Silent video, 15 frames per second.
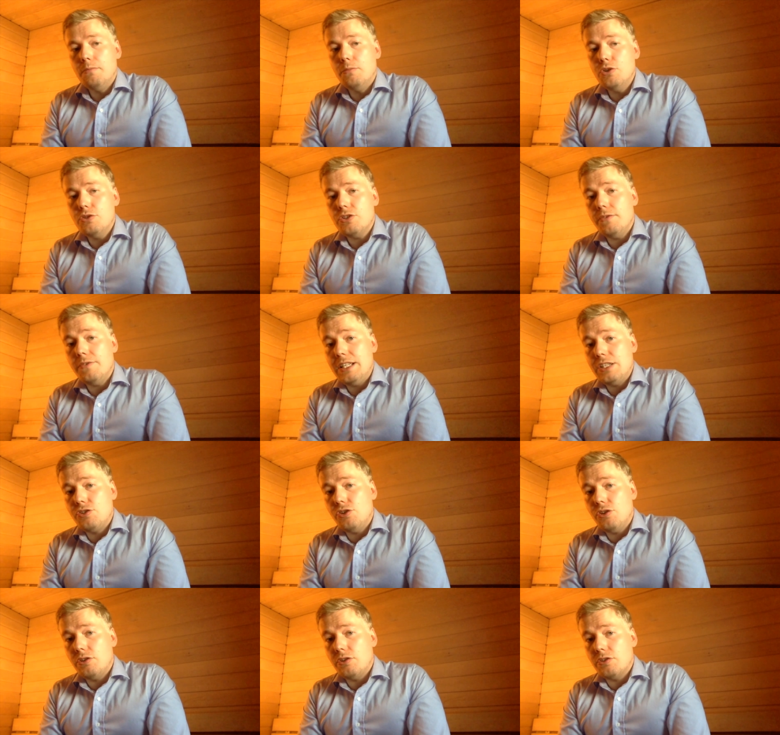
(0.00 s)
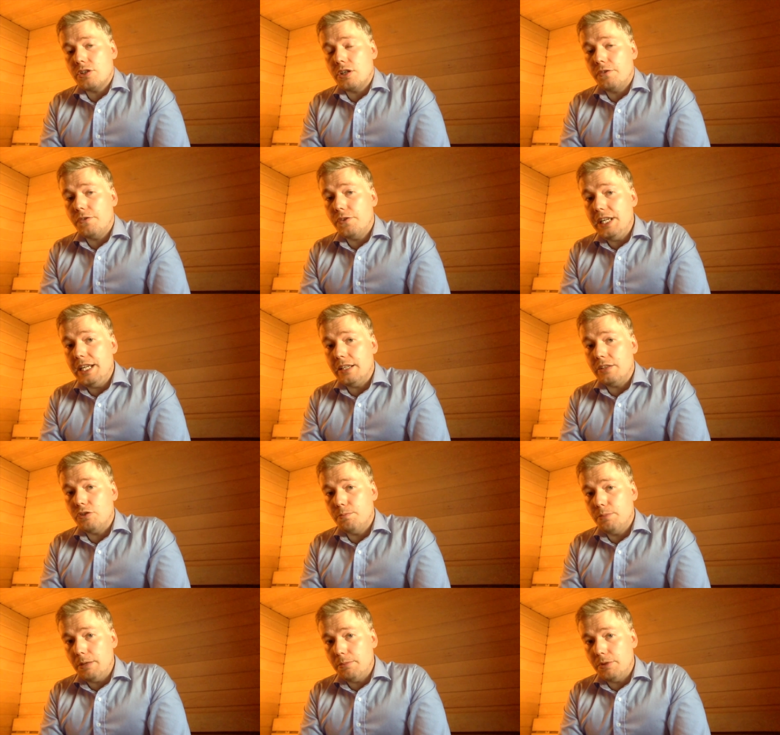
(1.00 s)
Most of these journals are free
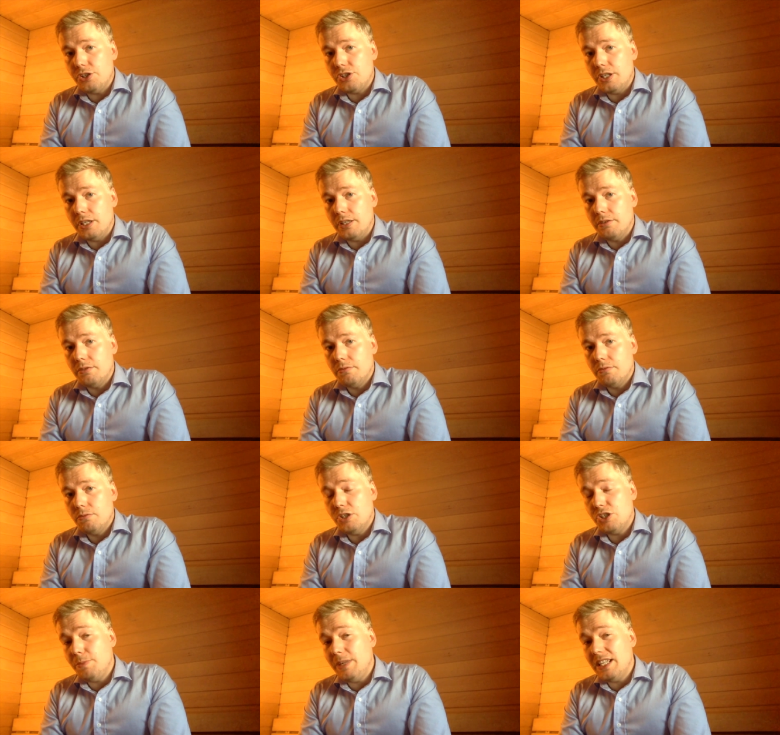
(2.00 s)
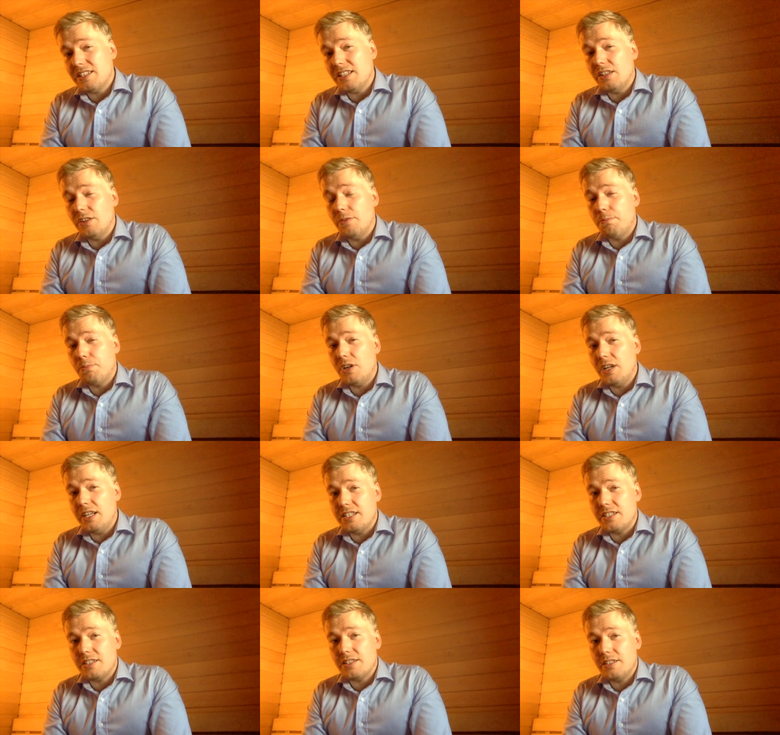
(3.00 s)
to publish in, which means that the
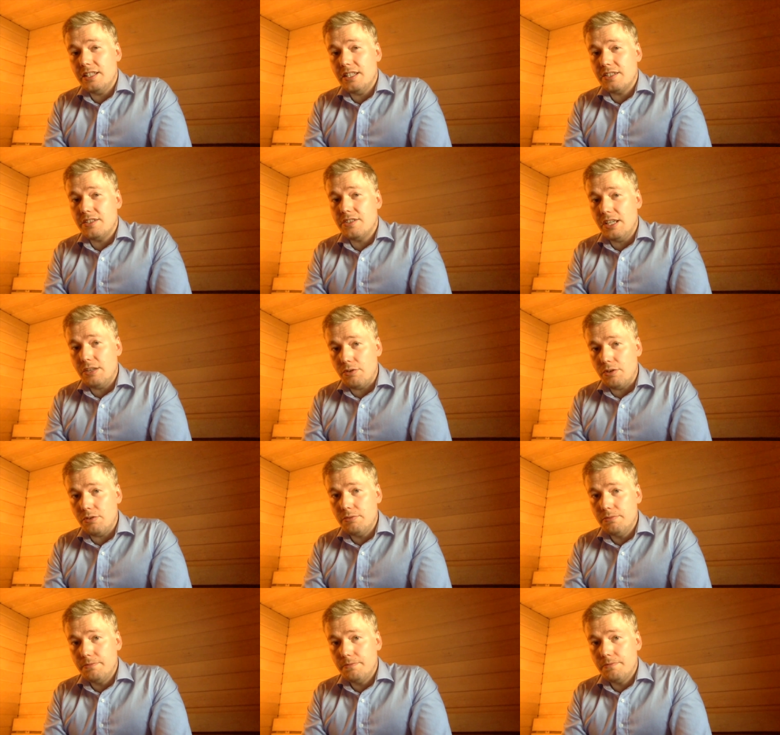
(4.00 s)
price is zero.